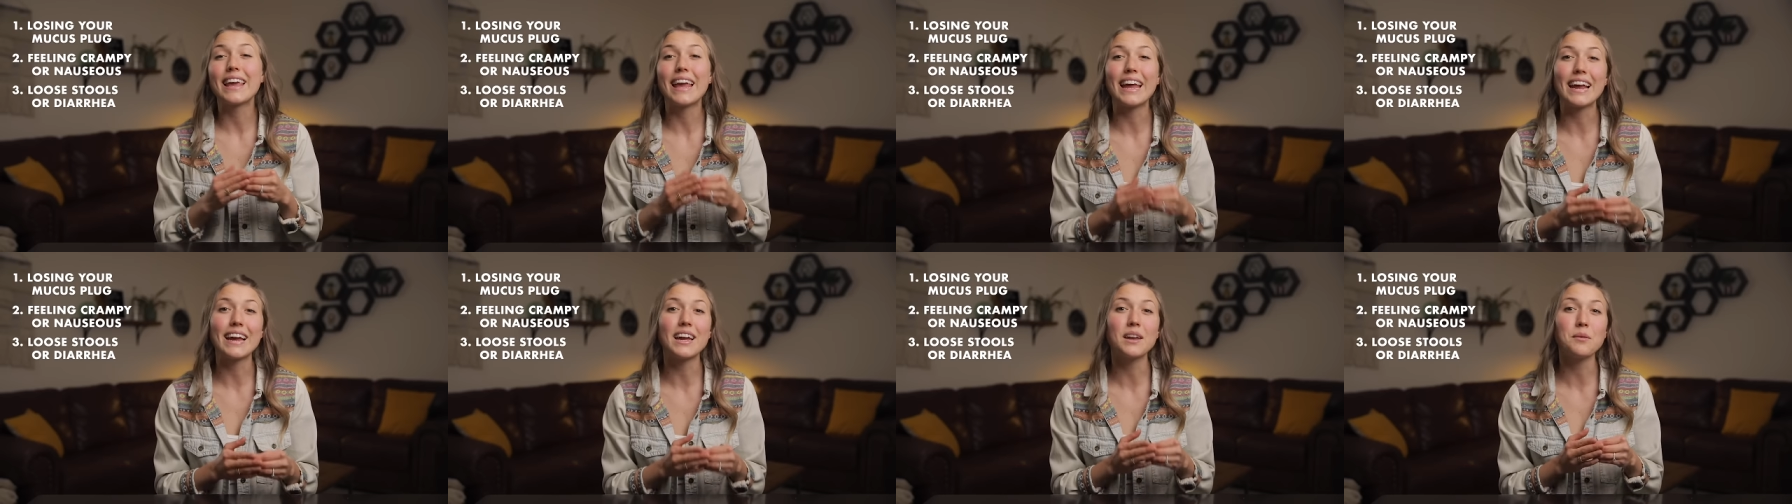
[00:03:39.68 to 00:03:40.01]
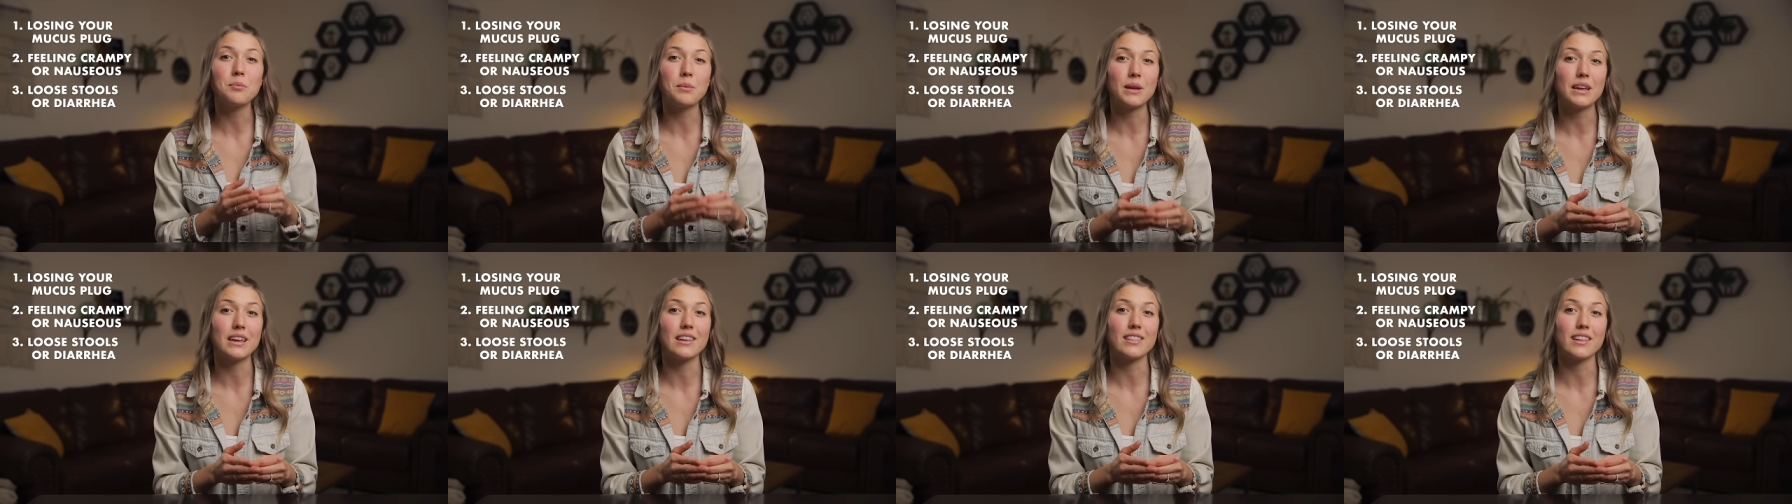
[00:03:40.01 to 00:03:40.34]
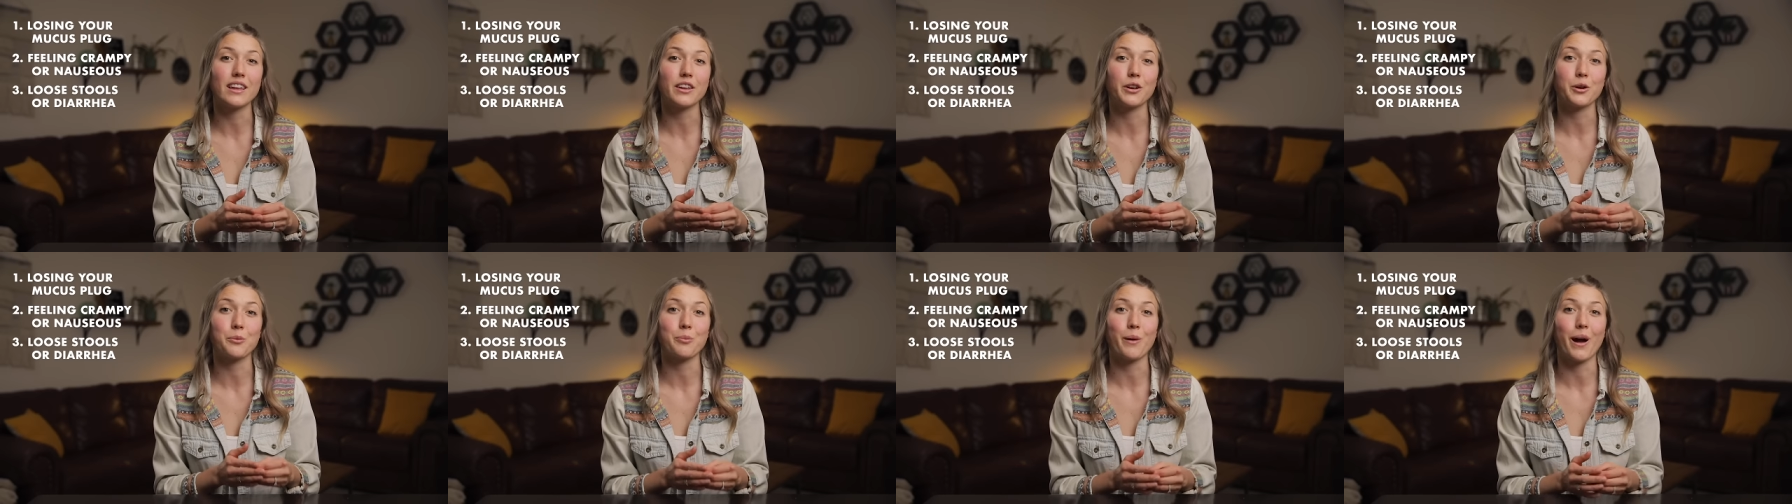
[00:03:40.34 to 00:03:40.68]
can mean
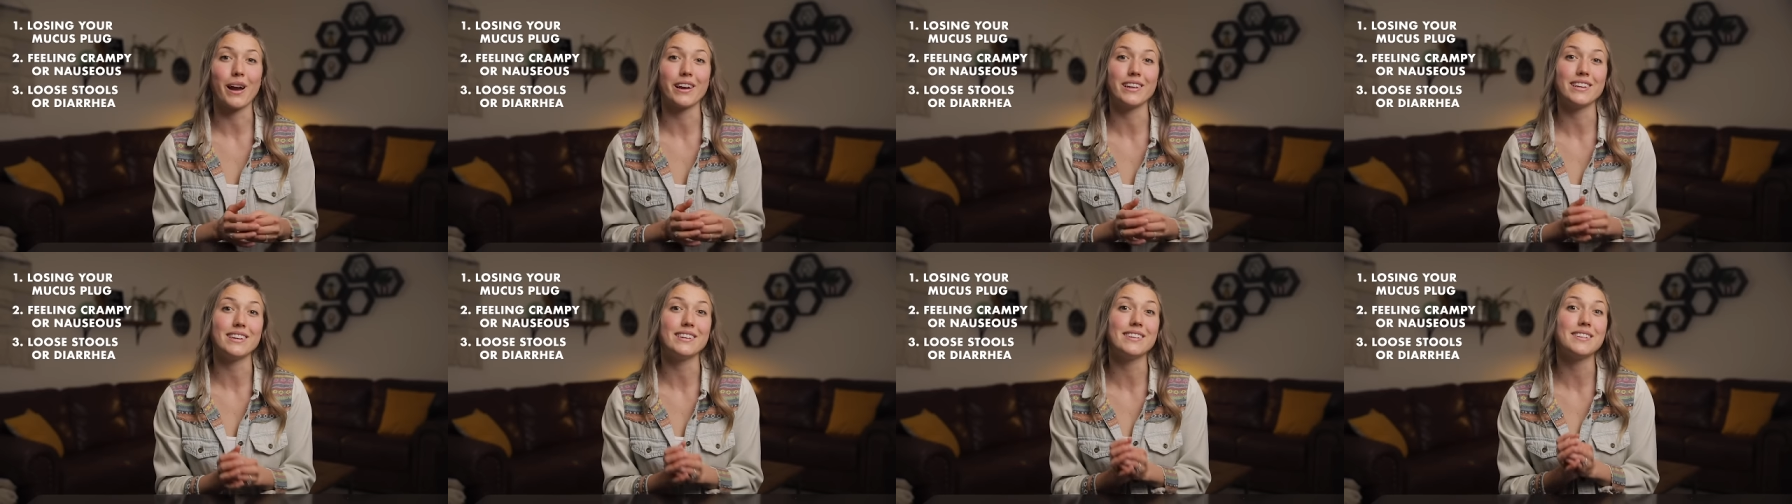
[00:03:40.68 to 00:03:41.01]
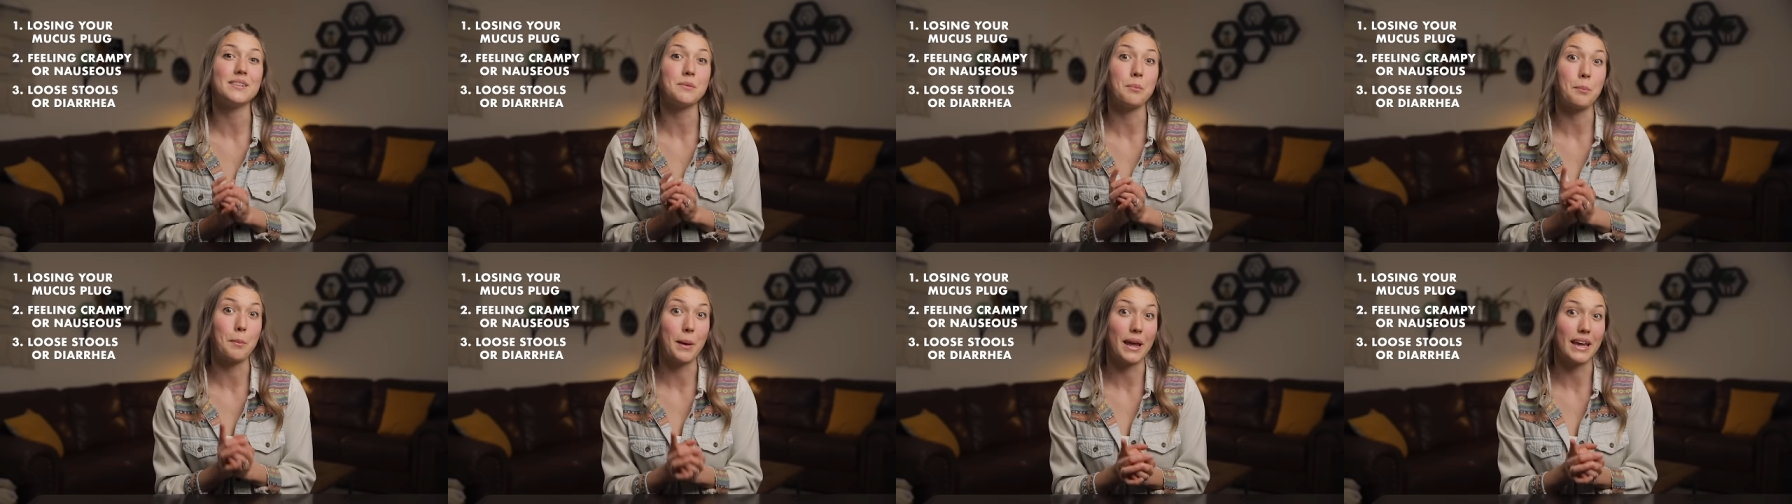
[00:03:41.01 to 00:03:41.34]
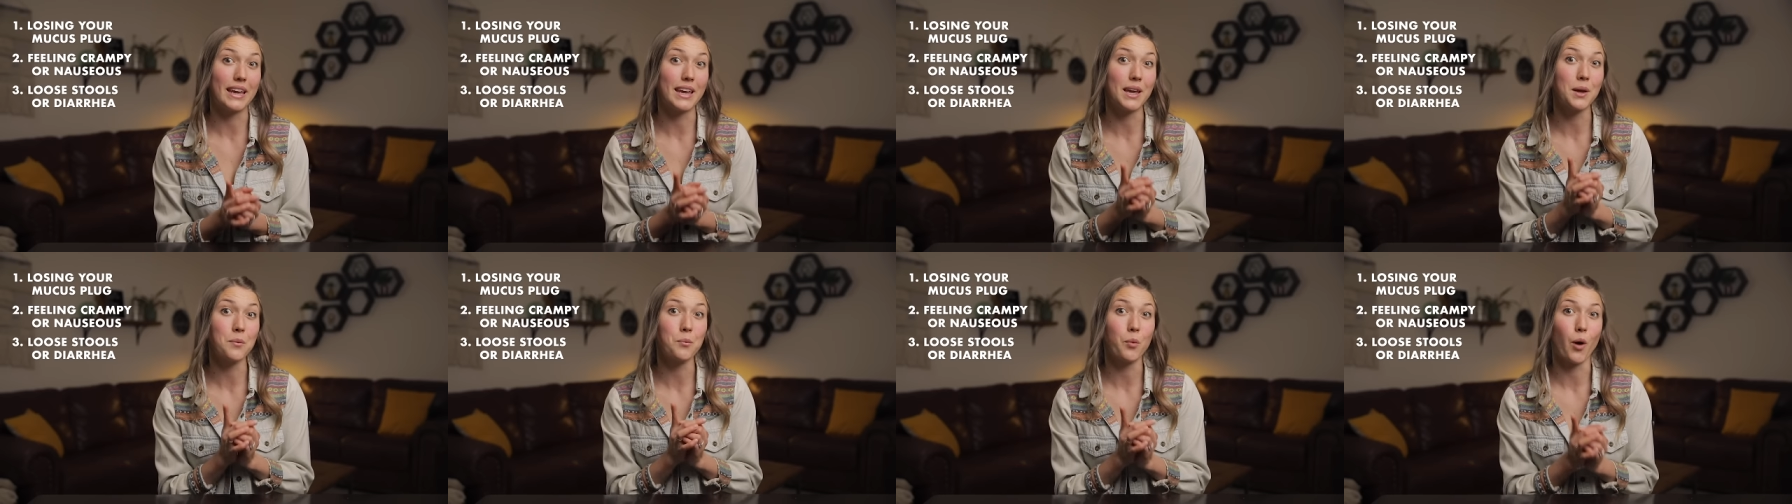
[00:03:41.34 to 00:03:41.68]
that your body is
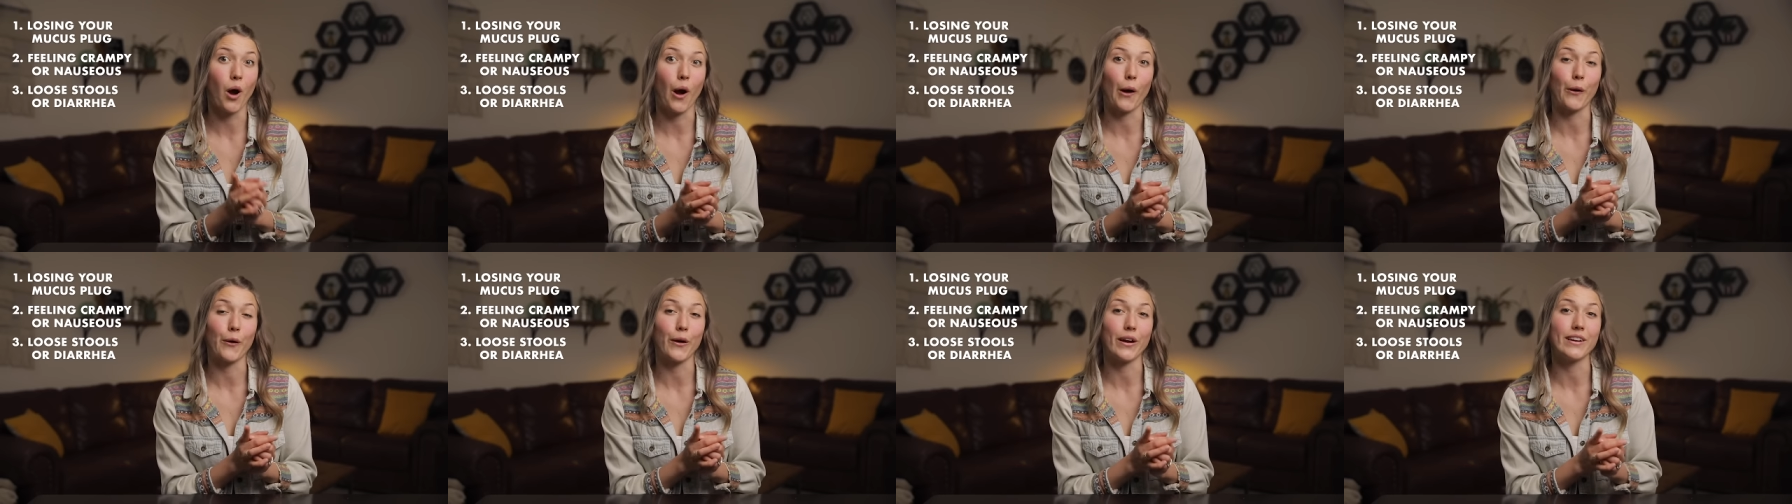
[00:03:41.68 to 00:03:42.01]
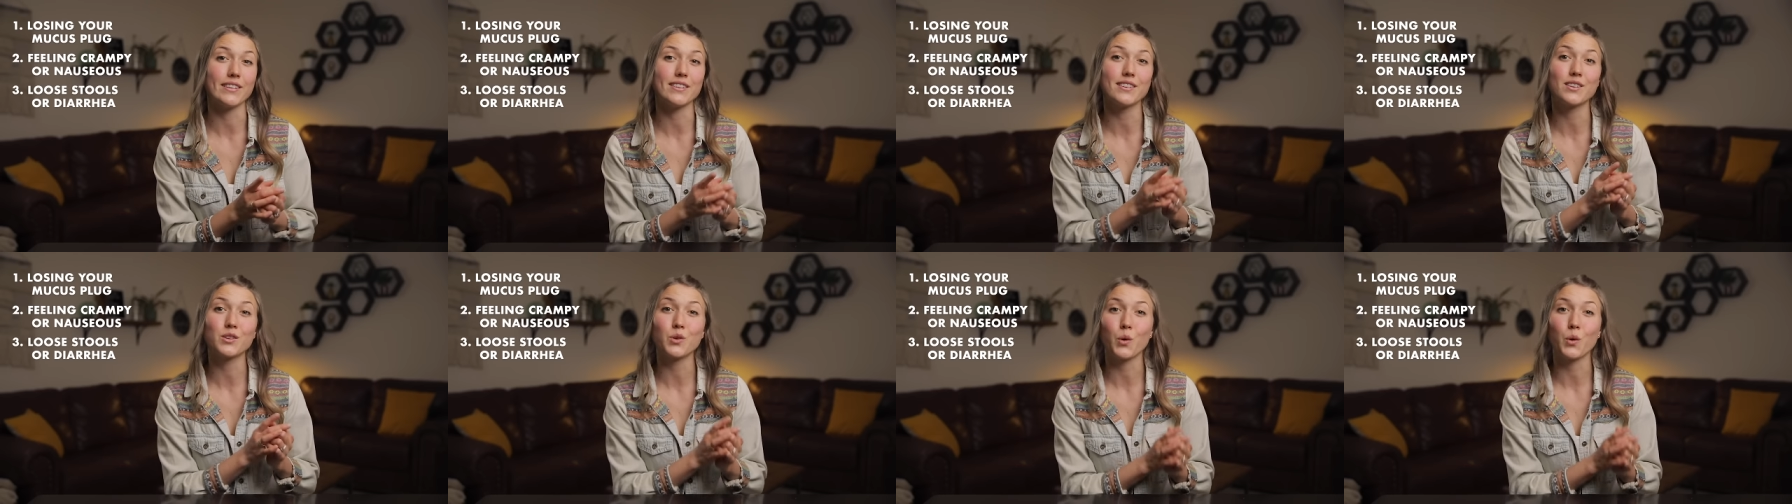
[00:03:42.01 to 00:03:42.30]
making progress